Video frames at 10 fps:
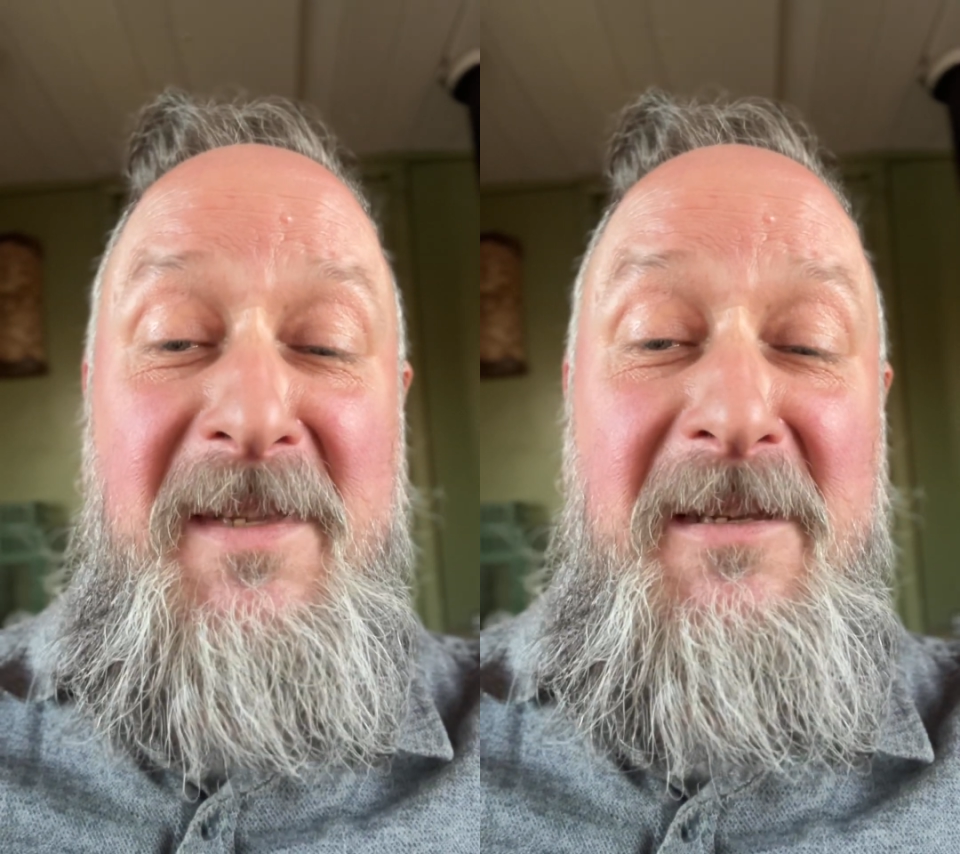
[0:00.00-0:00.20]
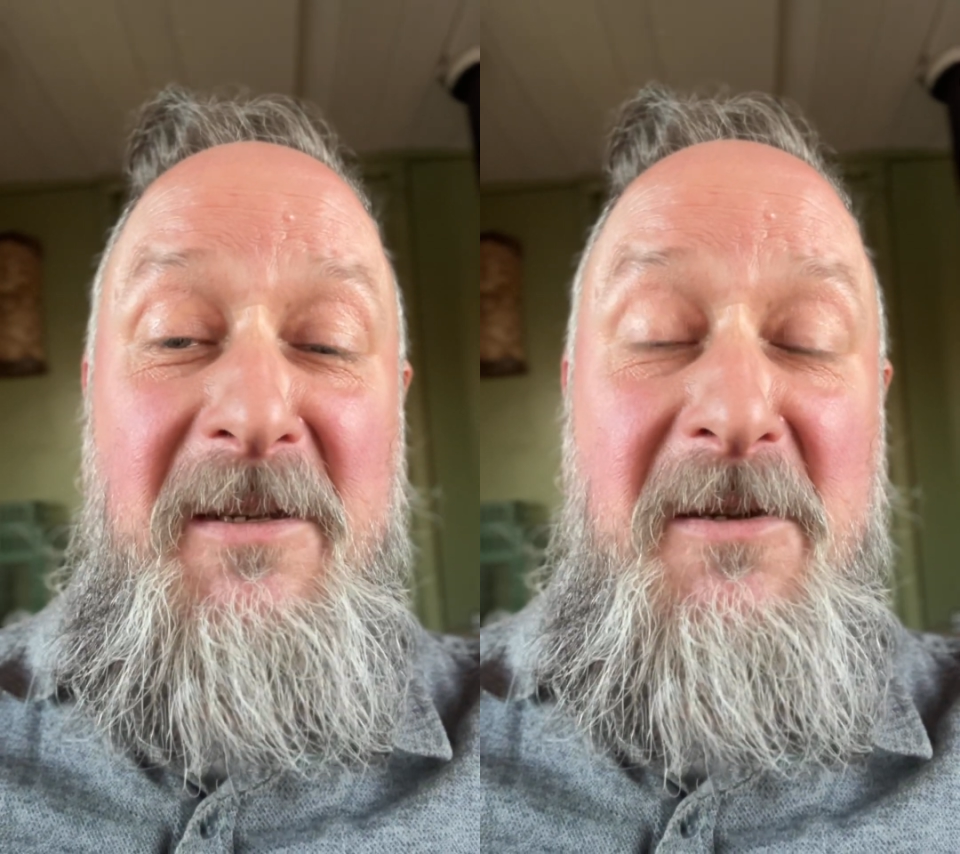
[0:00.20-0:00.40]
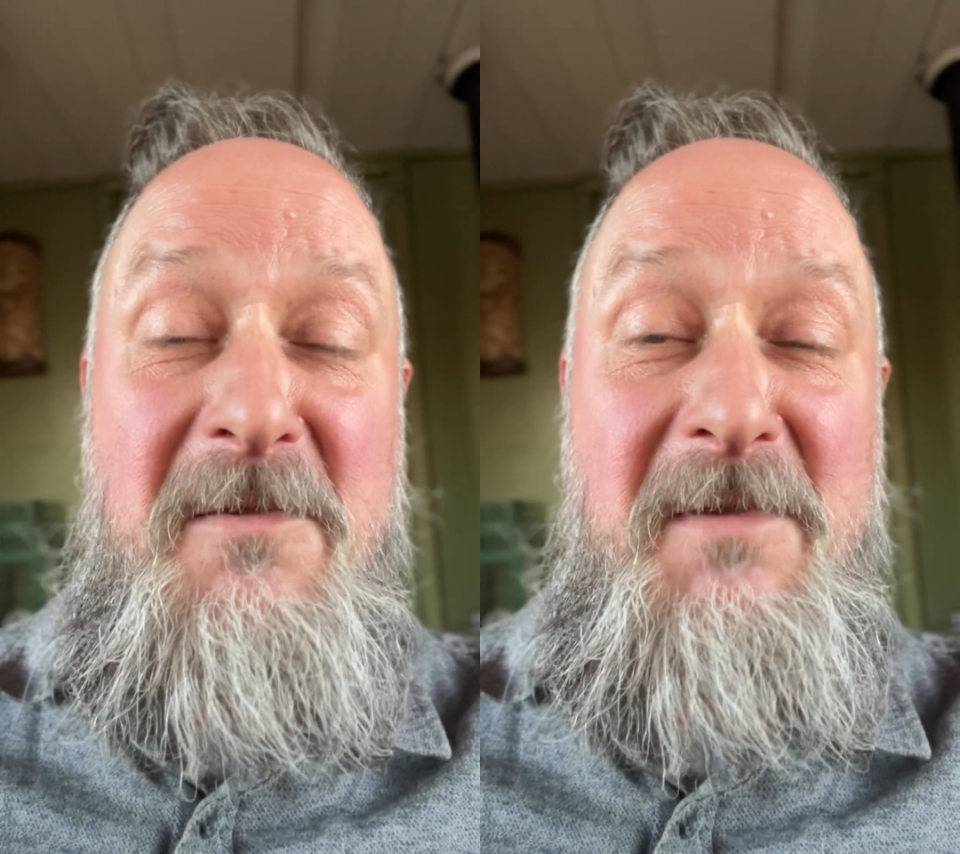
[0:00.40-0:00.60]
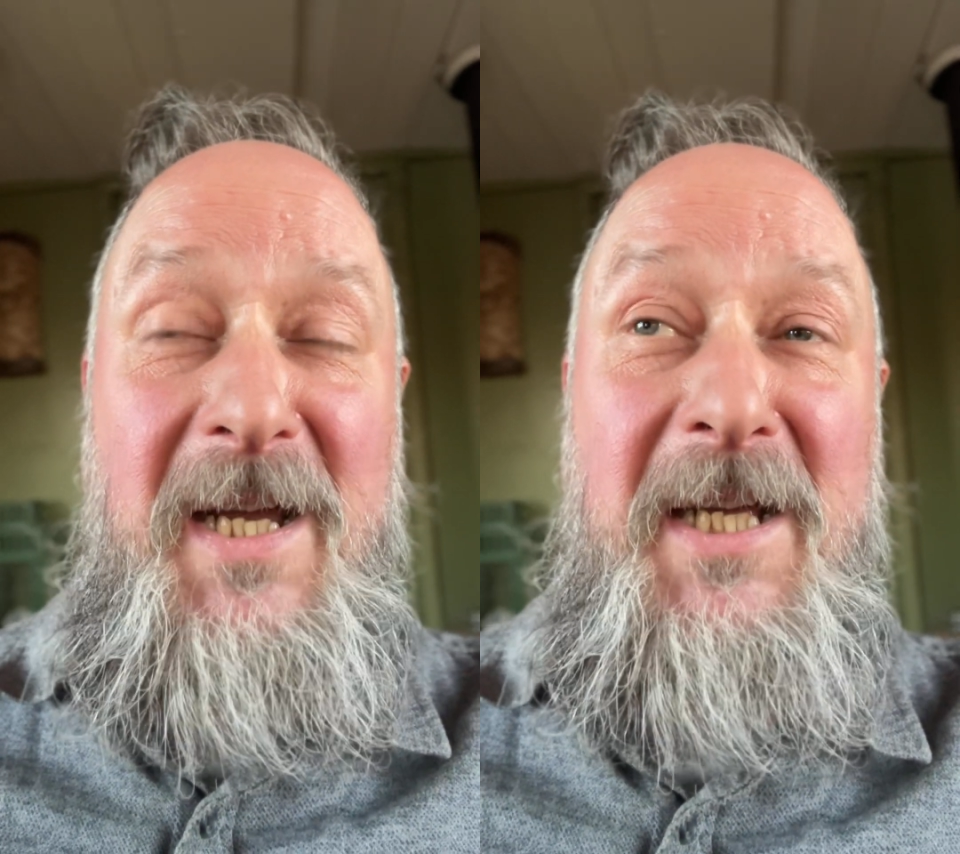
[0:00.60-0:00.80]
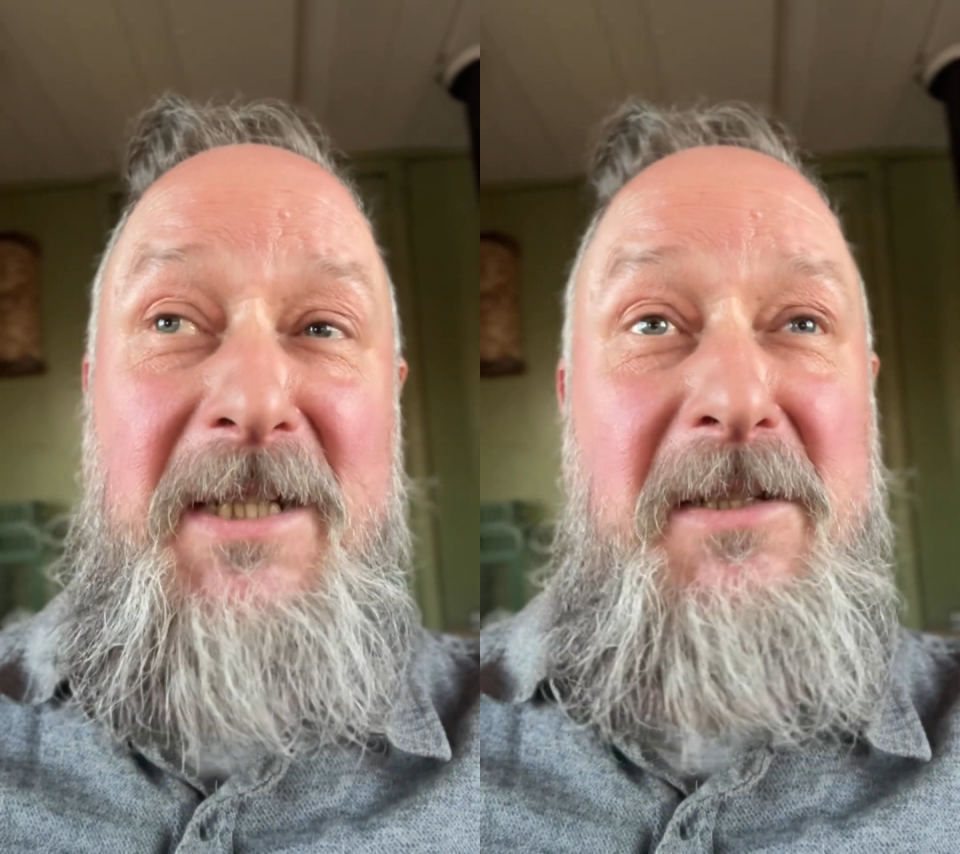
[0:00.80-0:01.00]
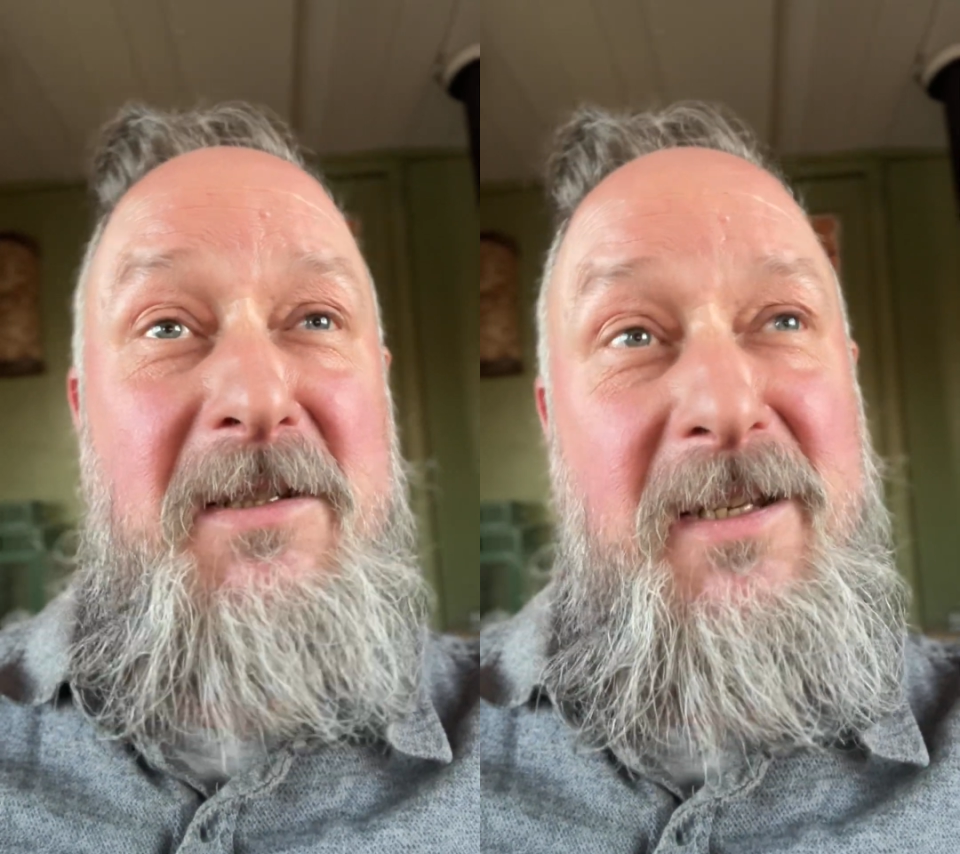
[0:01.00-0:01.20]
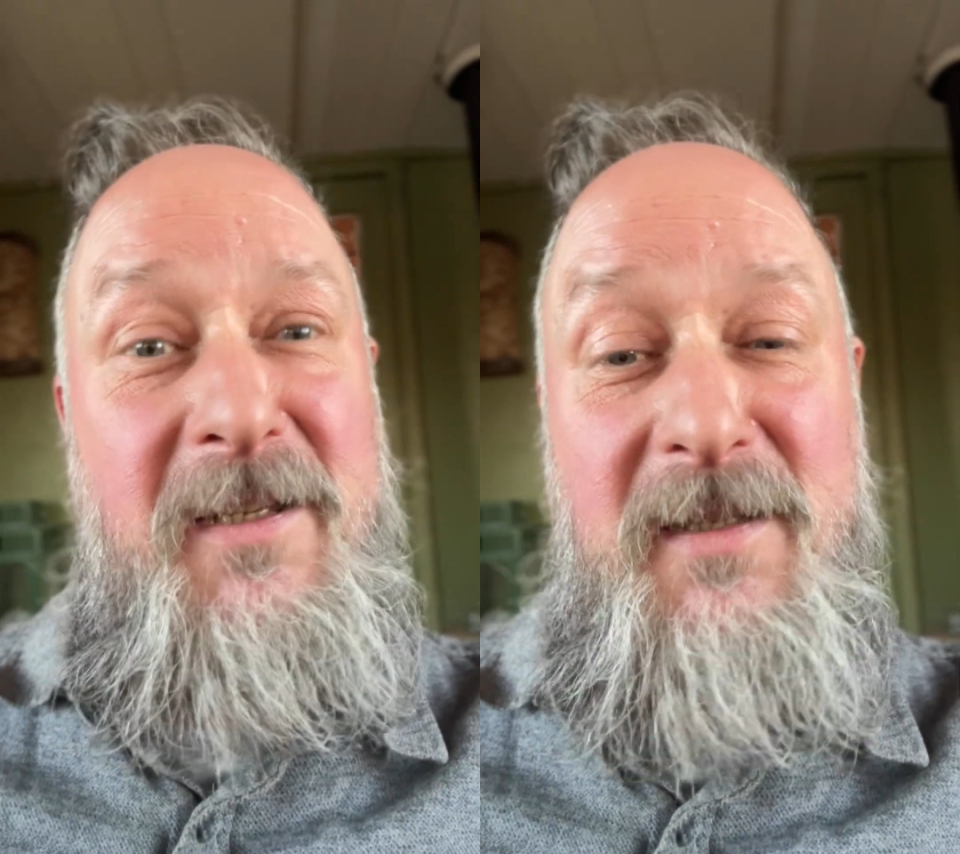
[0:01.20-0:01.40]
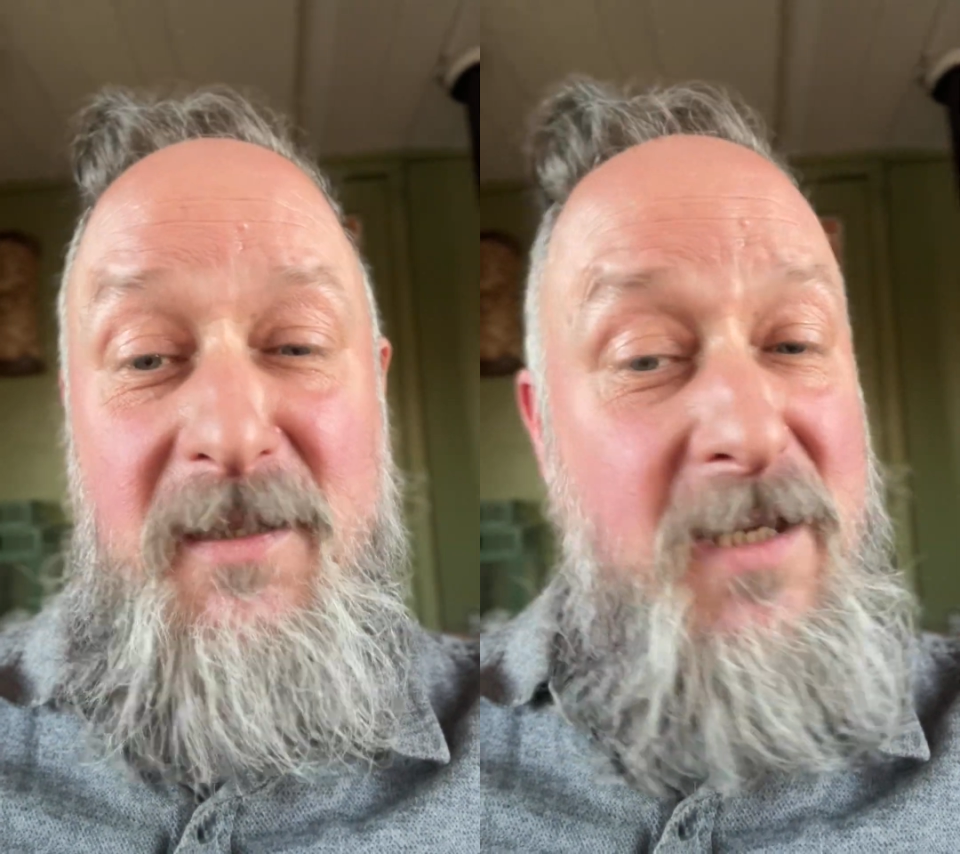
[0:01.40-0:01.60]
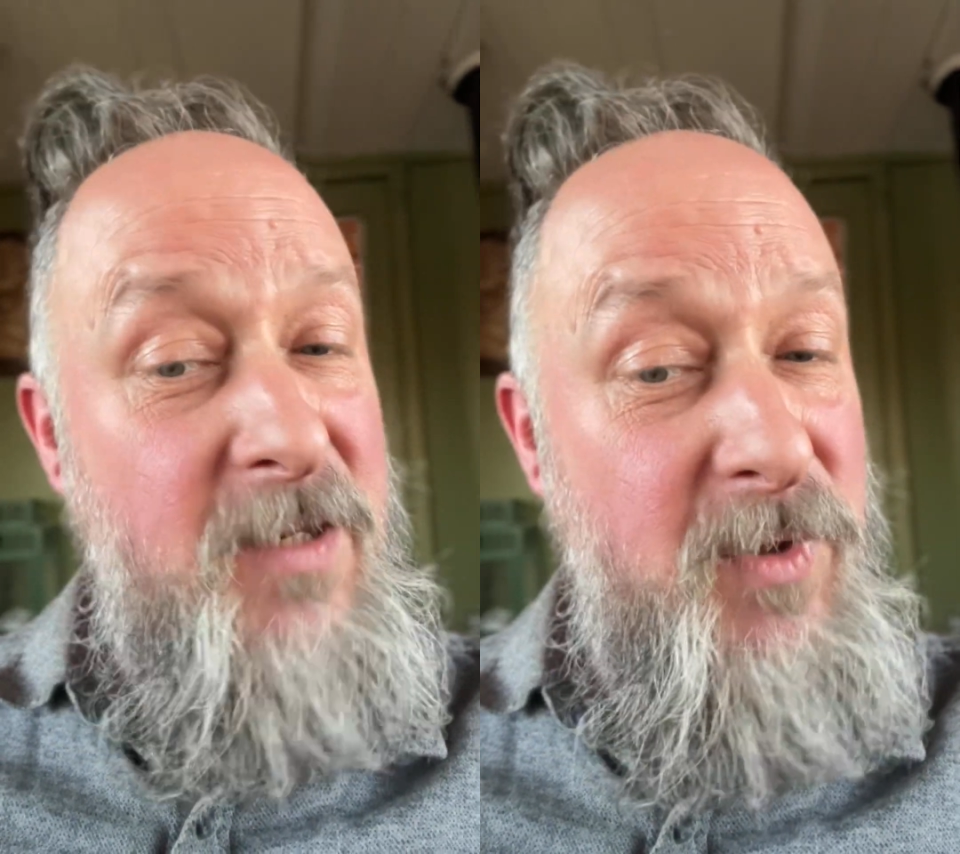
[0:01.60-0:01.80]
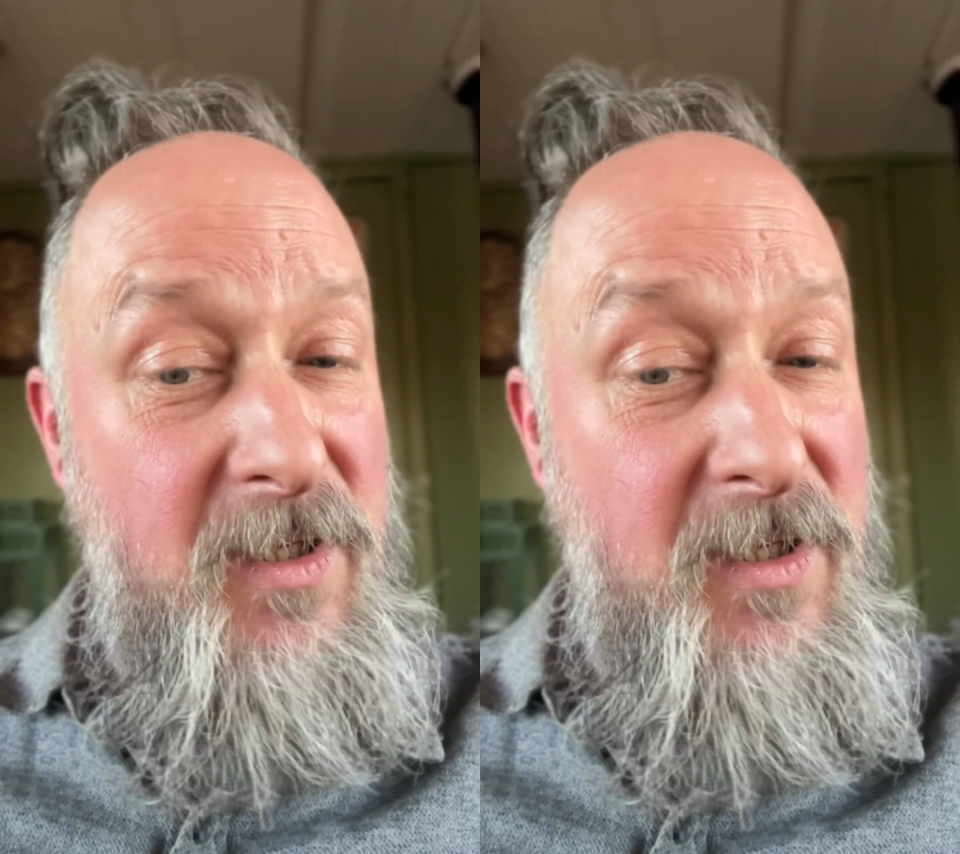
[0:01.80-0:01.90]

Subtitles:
And it's the same